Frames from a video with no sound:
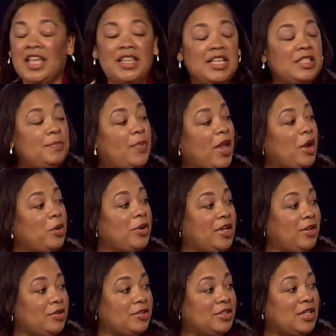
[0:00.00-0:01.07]
and these
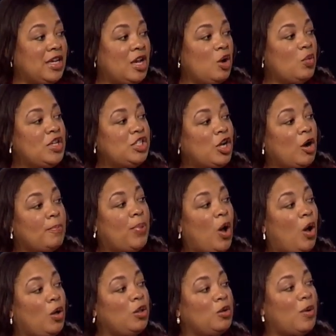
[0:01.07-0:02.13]
barriers. We start
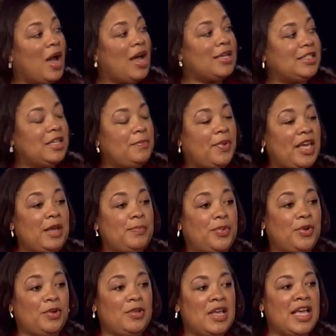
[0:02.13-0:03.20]
polarizing
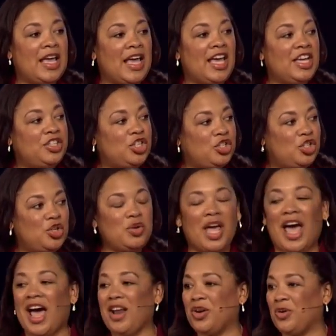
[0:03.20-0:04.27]
people into two
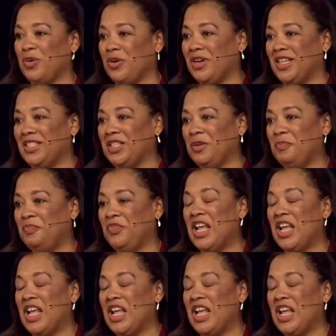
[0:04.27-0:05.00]
categories.